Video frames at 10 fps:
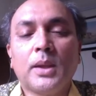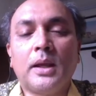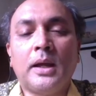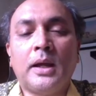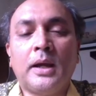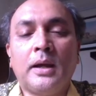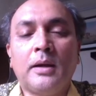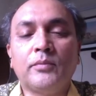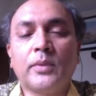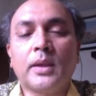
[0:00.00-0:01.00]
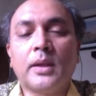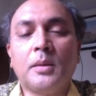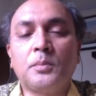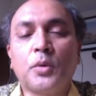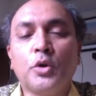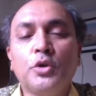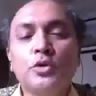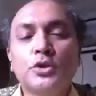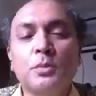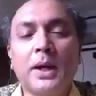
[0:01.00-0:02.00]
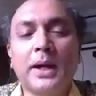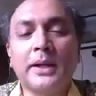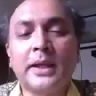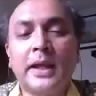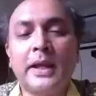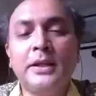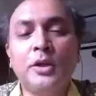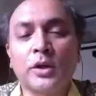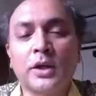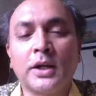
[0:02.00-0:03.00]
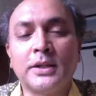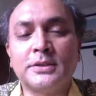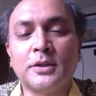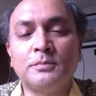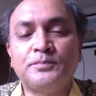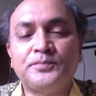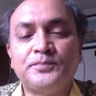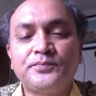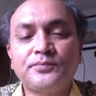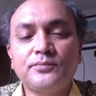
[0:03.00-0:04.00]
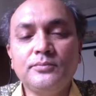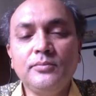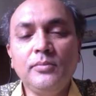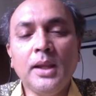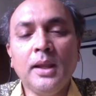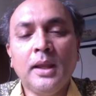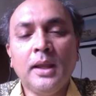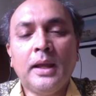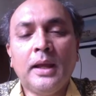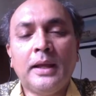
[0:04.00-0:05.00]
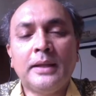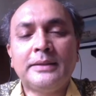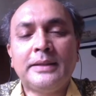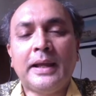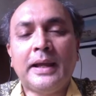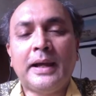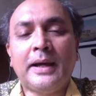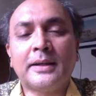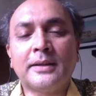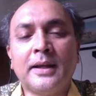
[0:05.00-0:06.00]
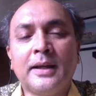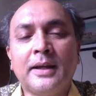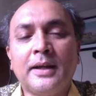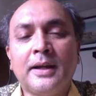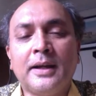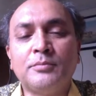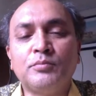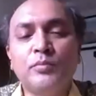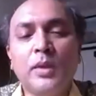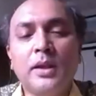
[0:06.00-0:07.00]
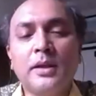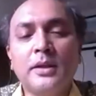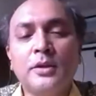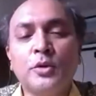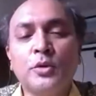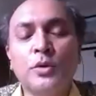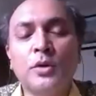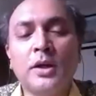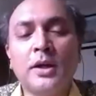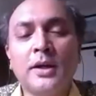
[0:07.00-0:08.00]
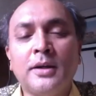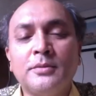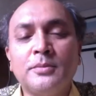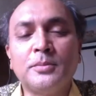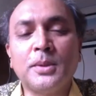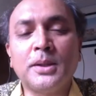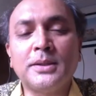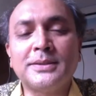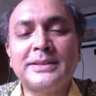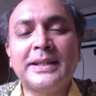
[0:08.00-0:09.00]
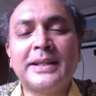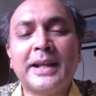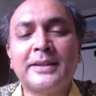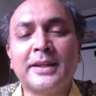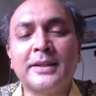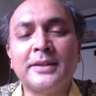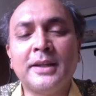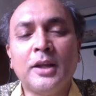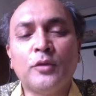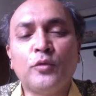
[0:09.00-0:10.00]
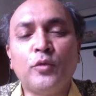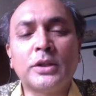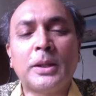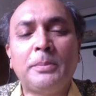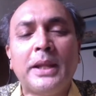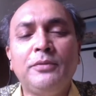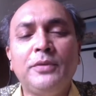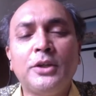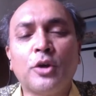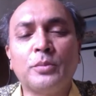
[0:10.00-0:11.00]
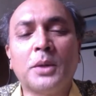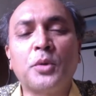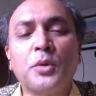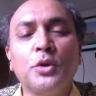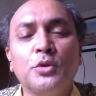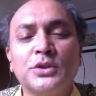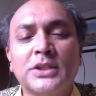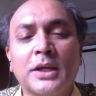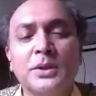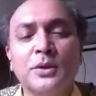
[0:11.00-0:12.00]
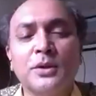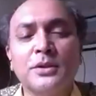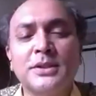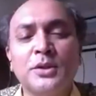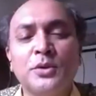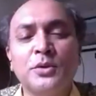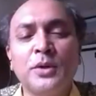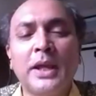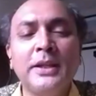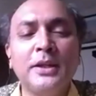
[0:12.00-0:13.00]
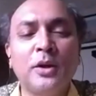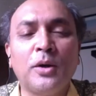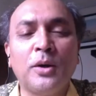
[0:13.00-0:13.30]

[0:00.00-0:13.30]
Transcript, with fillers: Uh, produced by any organism. Uh, they are, uh, uh you know, uh, secreted for the benefit of the producer because, you know, any